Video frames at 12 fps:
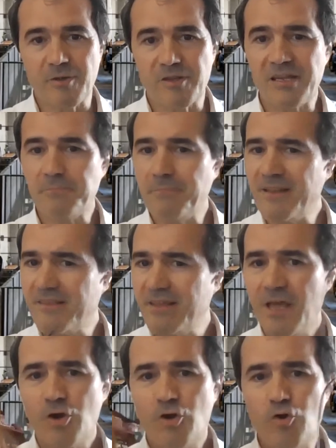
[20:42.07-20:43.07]
But it means
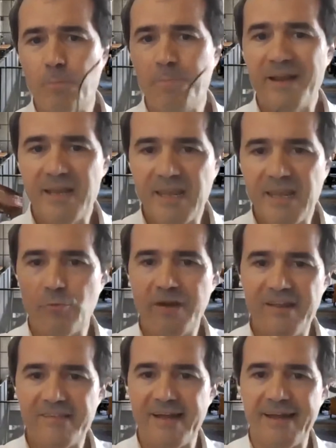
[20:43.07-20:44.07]
completely
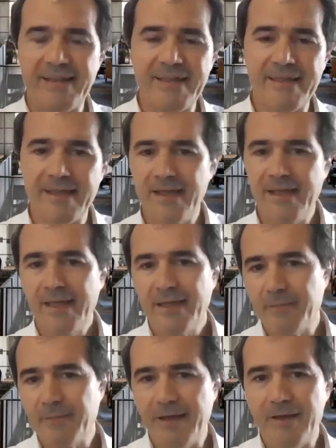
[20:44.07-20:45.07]
redesigning
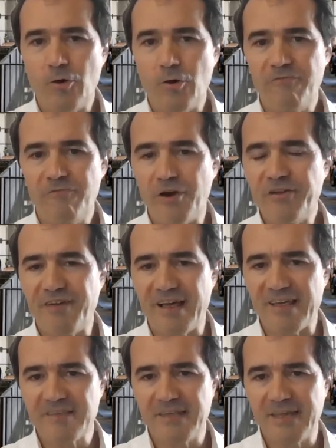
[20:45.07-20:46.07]
very
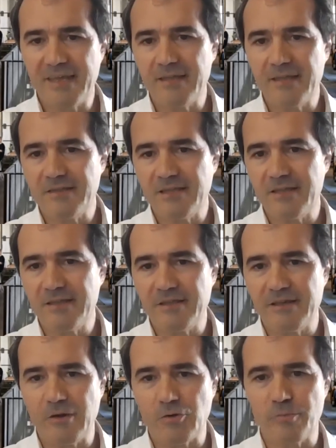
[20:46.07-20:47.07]
fast
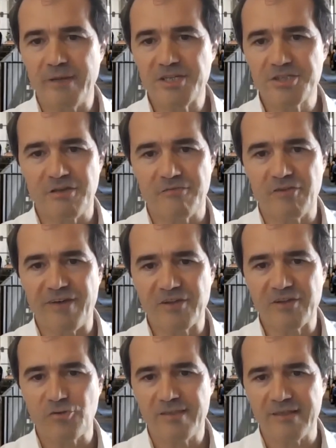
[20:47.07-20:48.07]
the automation of the
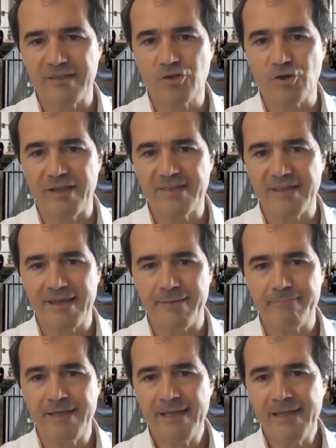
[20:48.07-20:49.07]
factories and connecting
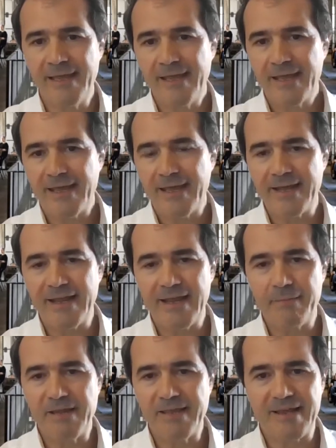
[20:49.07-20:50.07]
them and
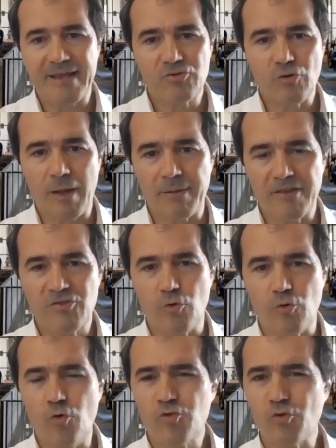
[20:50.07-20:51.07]
enabling that to happen. So
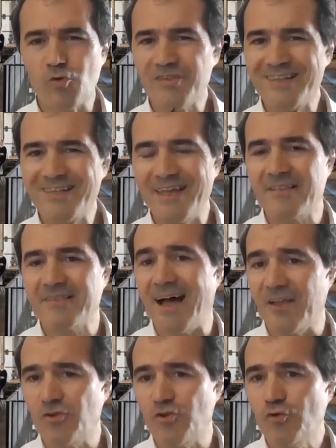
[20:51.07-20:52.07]
all those needs
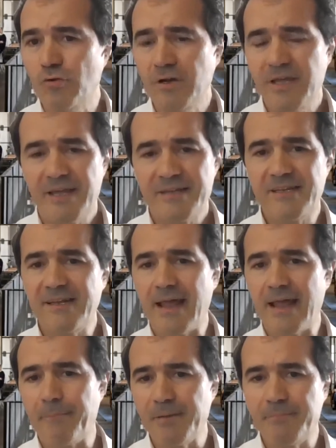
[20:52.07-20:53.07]
are new, didn't
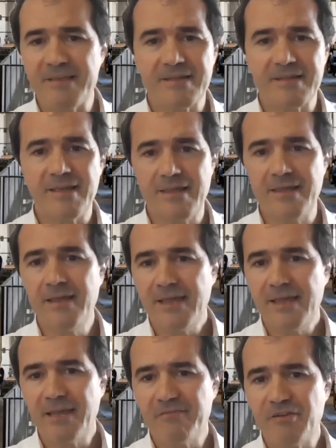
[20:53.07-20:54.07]
happen basically
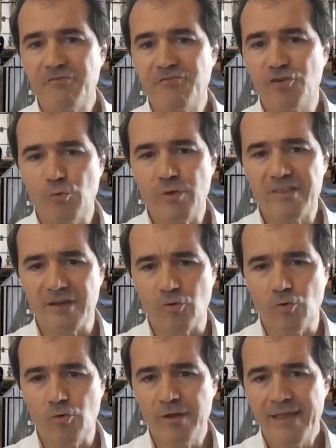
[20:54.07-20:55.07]
even a few weeks
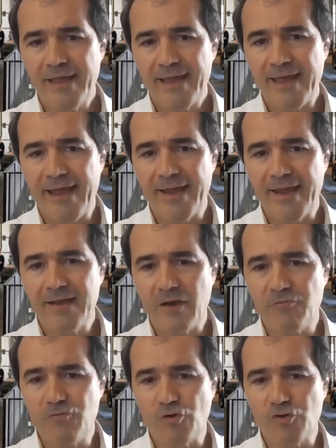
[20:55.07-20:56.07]
ago. And
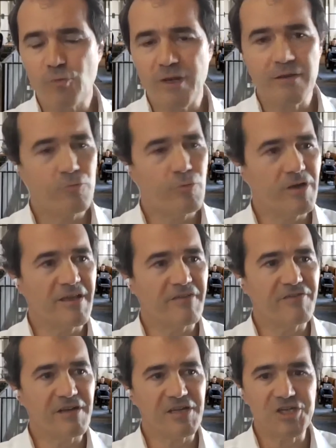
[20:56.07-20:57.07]
of course, we'll
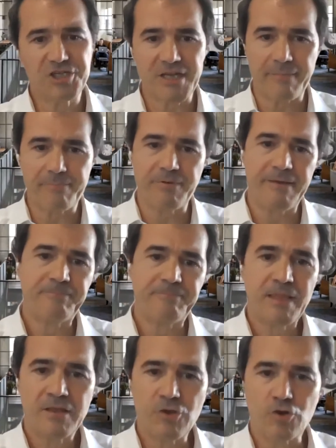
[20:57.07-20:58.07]
definitely shape
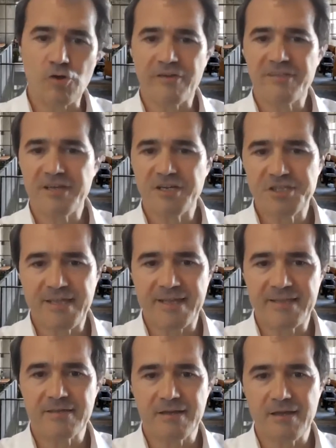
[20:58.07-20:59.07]
the conversation
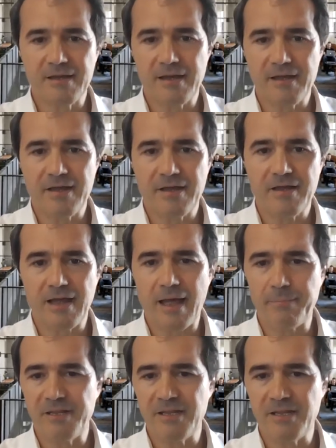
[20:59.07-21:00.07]
that
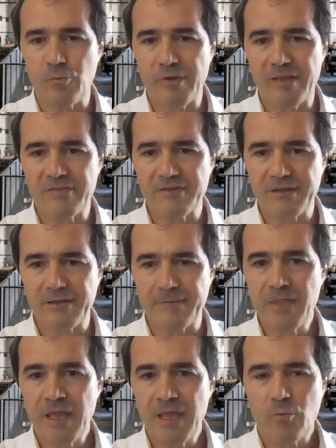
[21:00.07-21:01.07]
happened now with
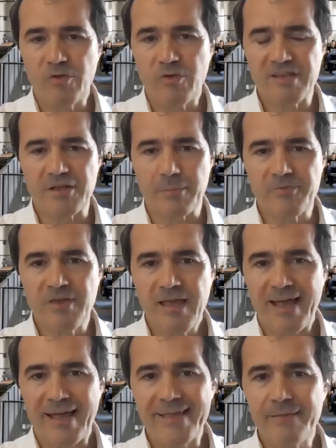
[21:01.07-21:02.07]
startups.
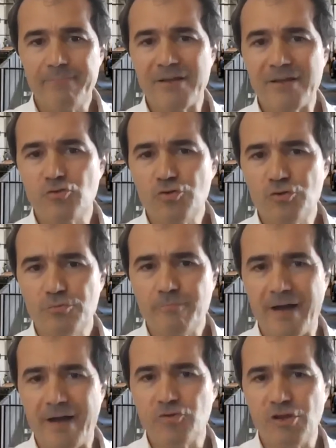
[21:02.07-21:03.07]
I think back to
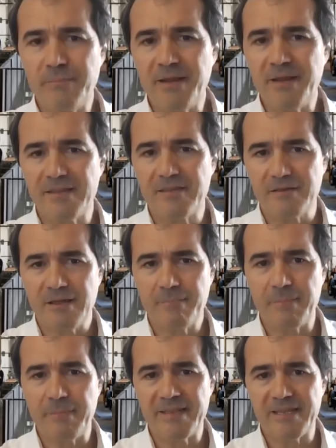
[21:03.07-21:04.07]
the immediate
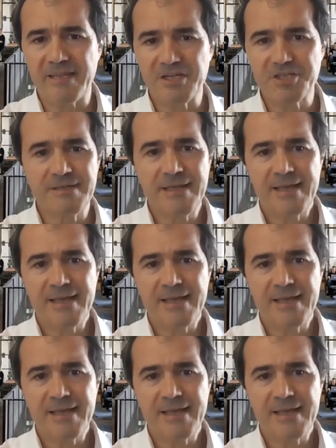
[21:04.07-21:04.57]
implementation.